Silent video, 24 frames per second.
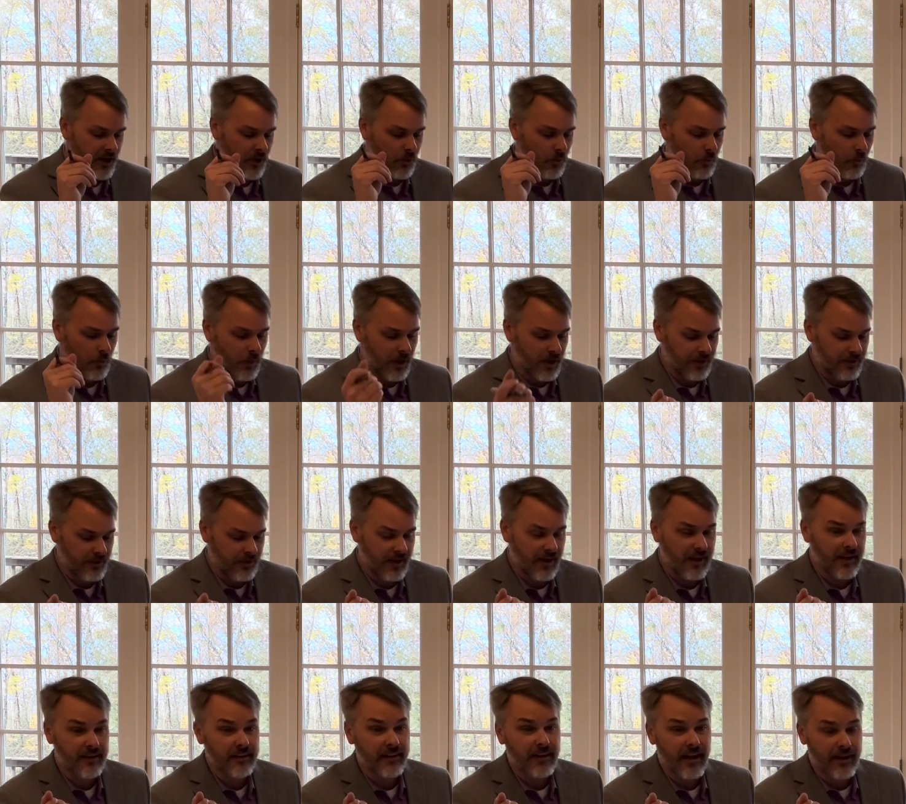with a
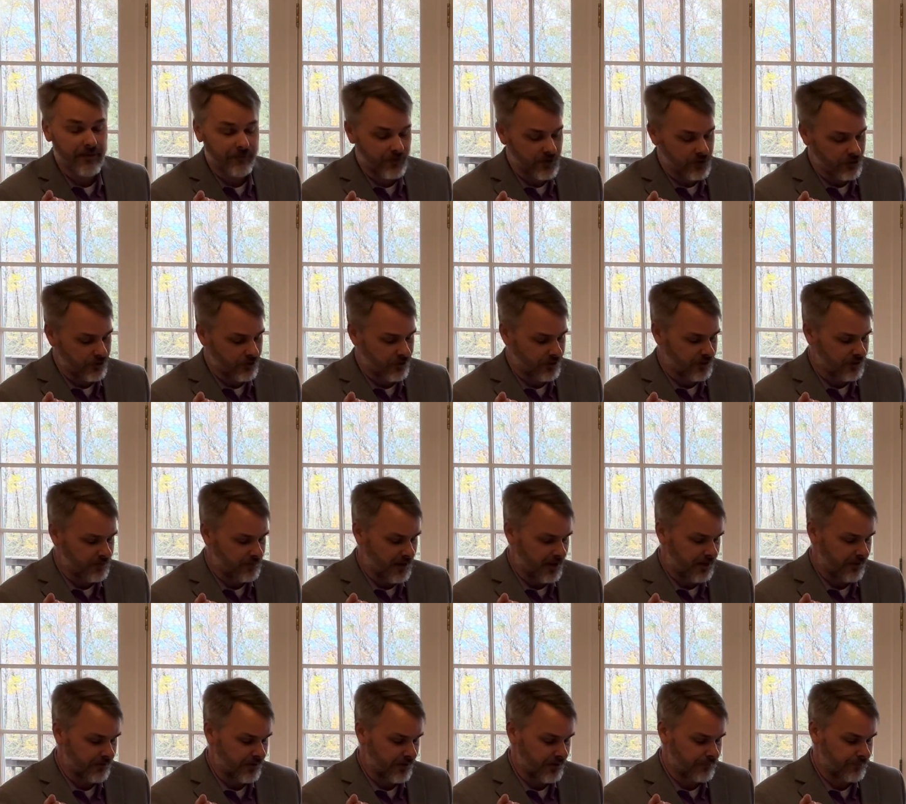life insurance
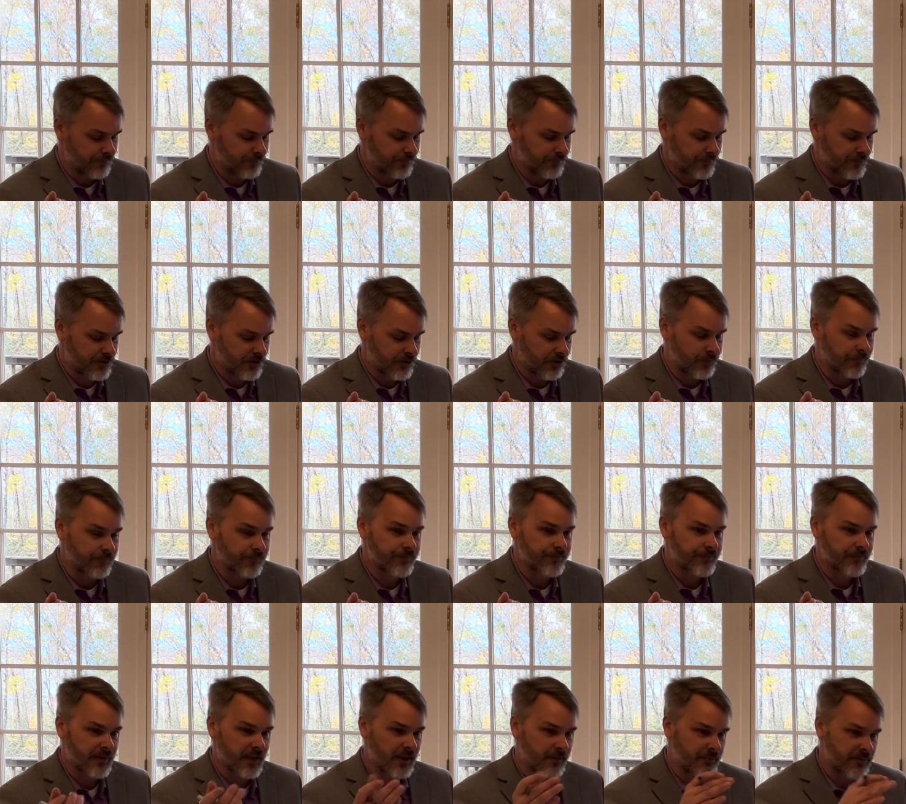benefit. So
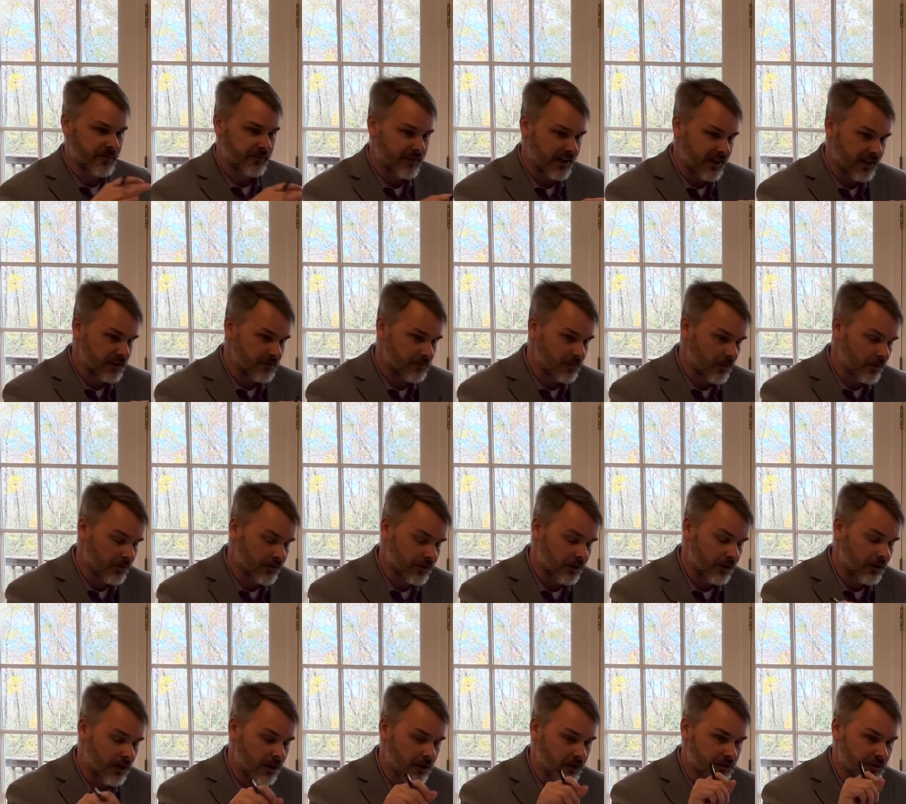it provides both the
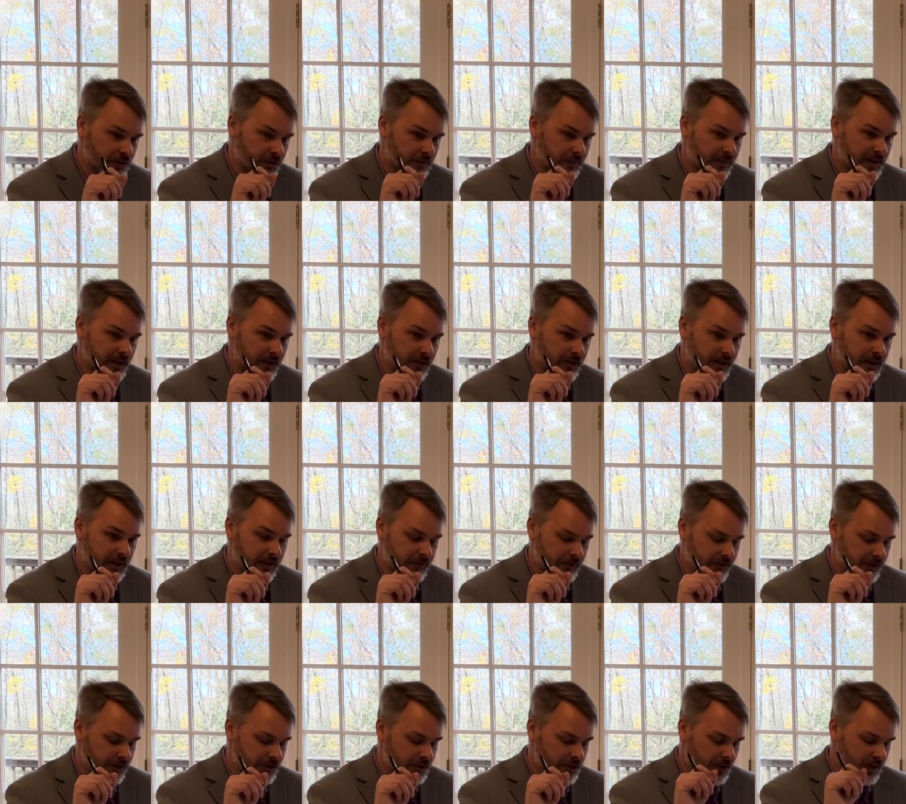long-term care
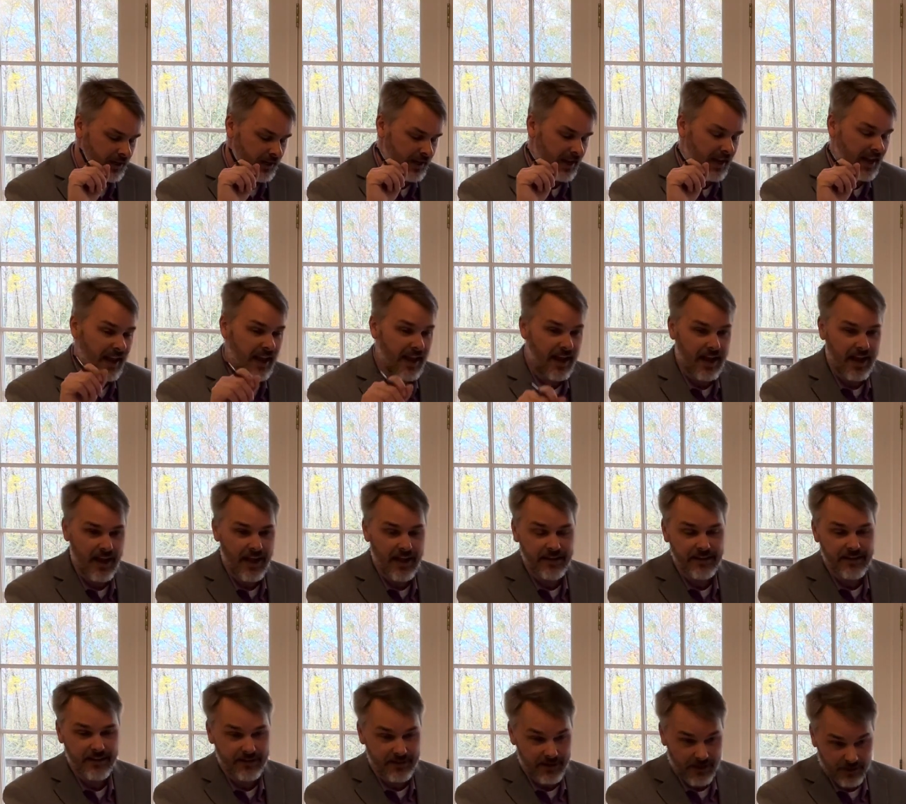coverage and a
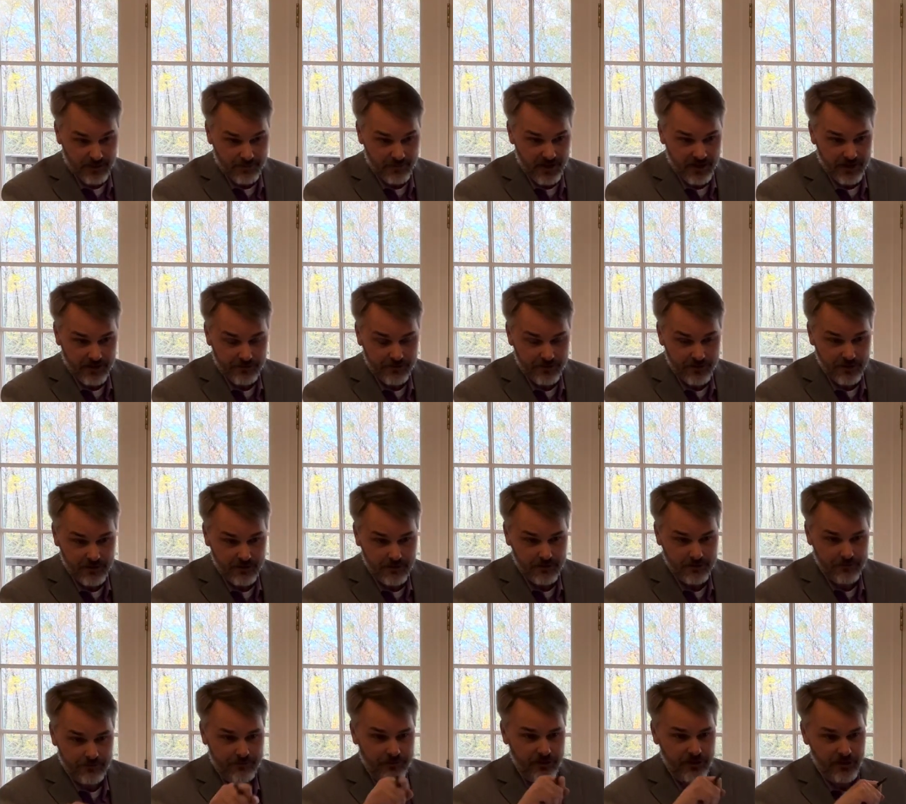death benefit
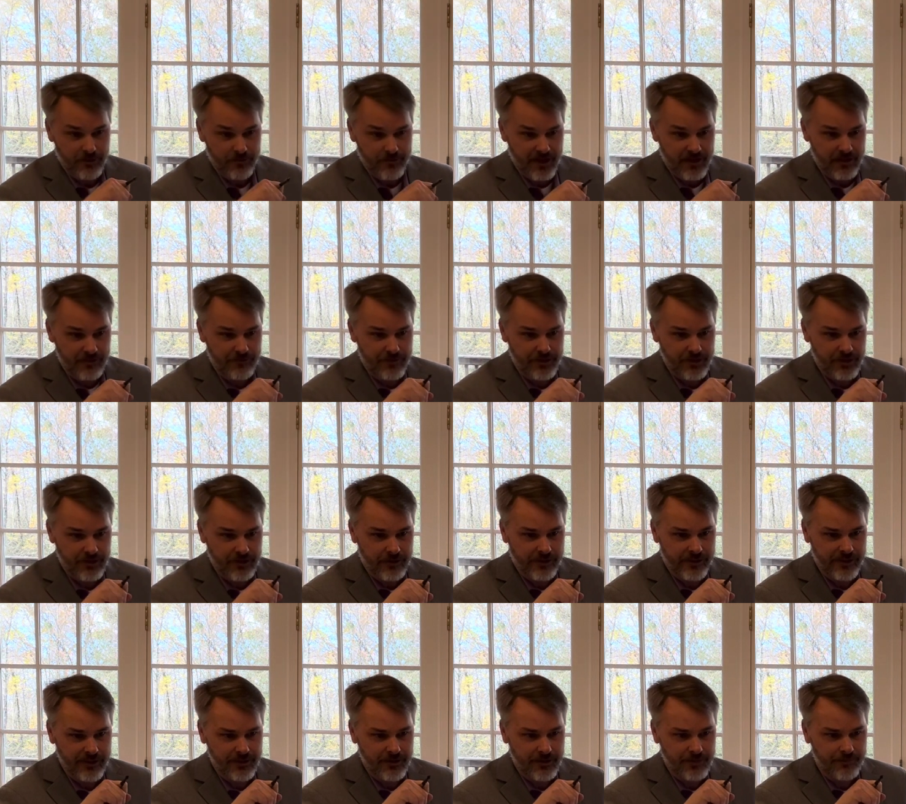for your
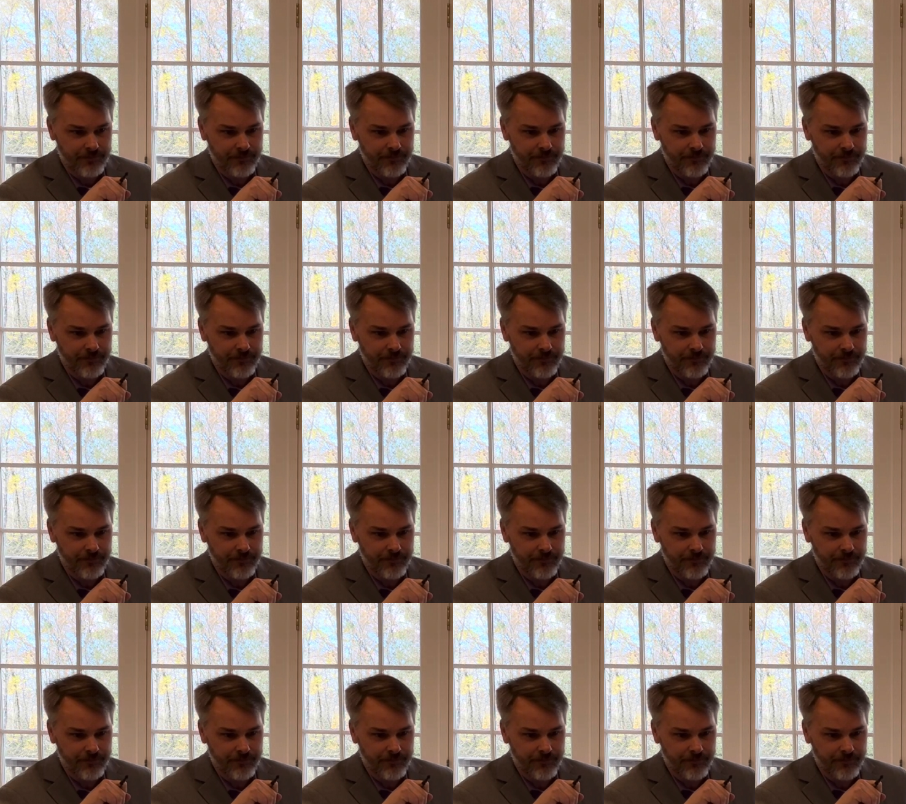beneficiaries.